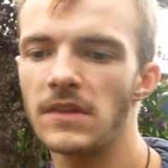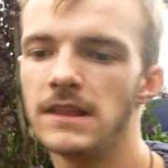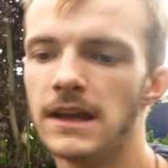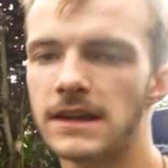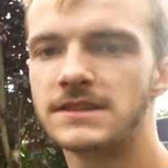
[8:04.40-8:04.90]

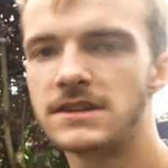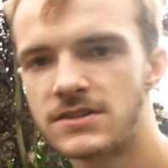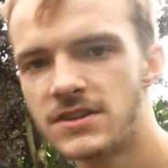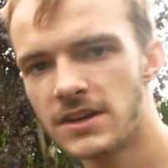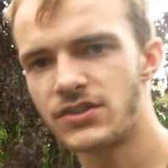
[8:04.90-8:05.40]
like, because you
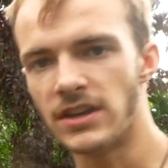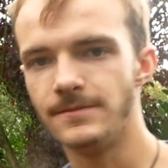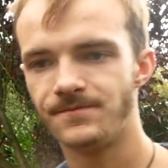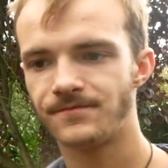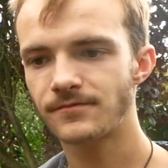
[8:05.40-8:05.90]
could touch it,
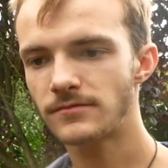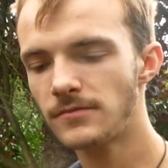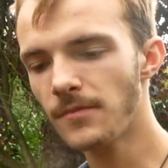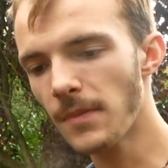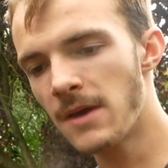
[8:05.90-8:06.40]

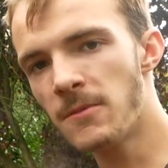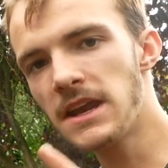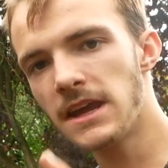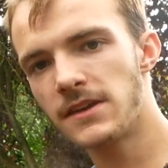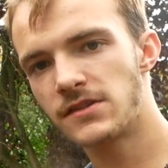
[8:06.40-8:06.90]
and when
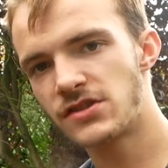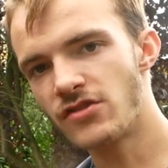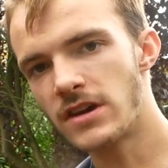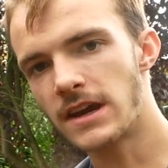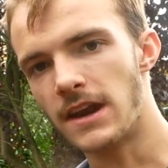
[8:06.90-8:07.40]
it had
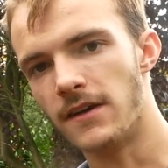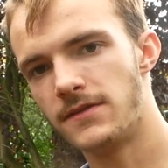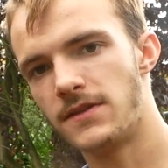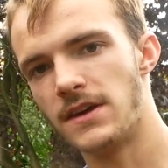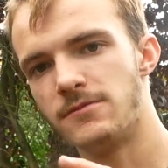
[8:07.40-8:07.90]
shrunk
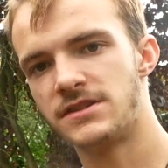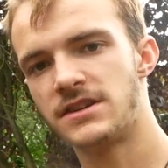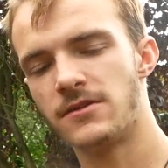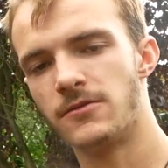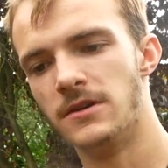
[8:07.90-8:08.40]
enough that it was
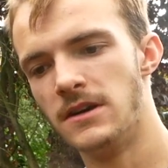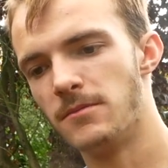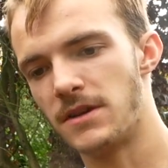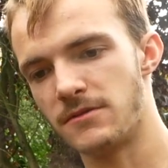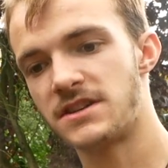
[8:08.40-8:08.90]
still,
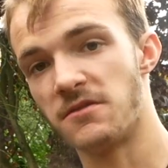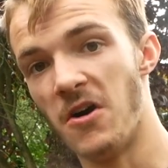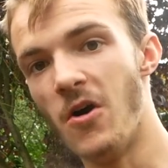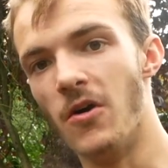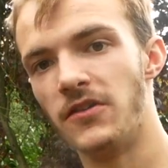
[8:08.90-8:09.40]
but it was still
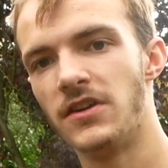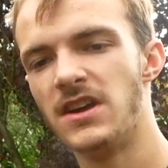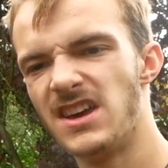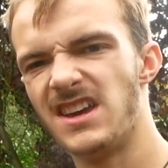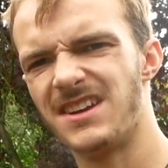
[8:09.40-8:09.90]
hot,
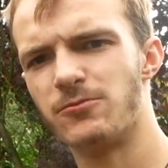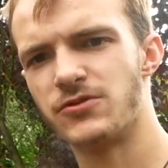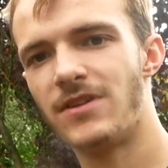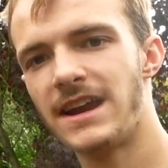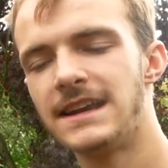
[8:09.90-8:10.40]
it was
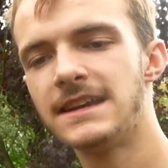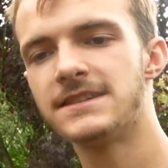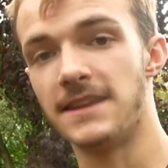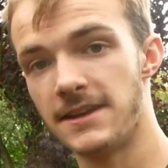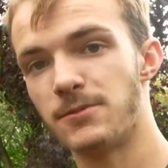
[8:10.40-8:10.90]
rattling.
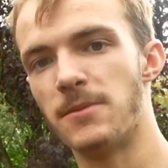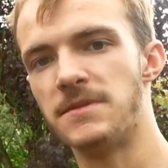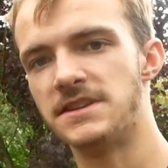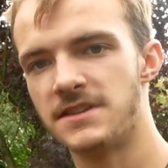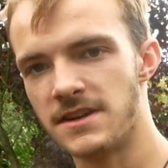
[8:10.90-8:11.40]
So that's when we
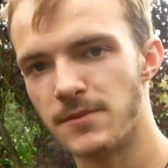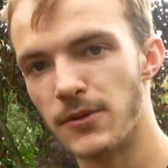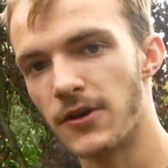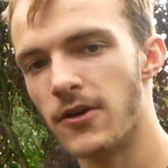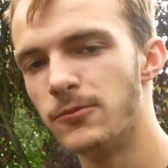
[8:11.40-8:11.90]
decided to put
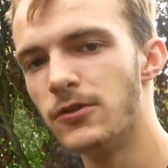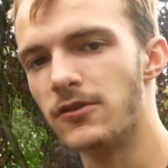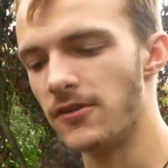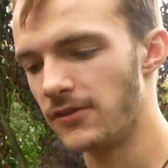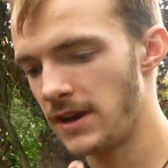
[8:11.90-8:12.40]
the cold
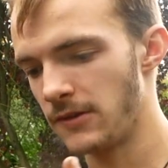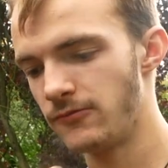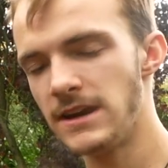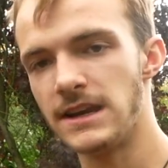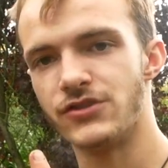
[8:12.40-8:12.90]
water over it, and it
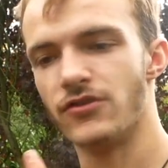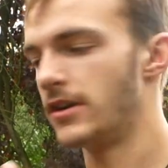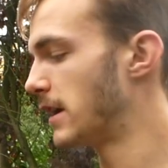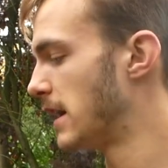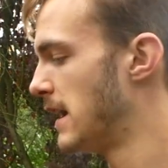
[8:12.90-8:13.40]
really
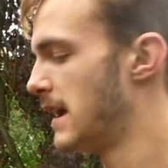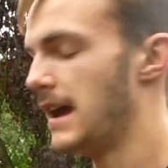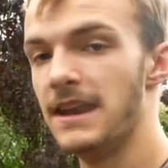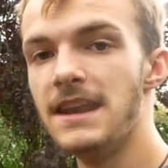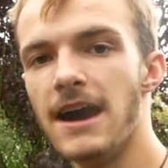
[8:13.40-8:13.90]
shrunk,
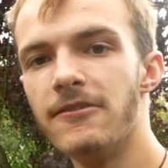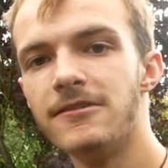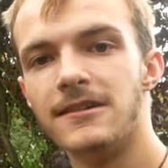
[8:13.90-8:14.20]
and now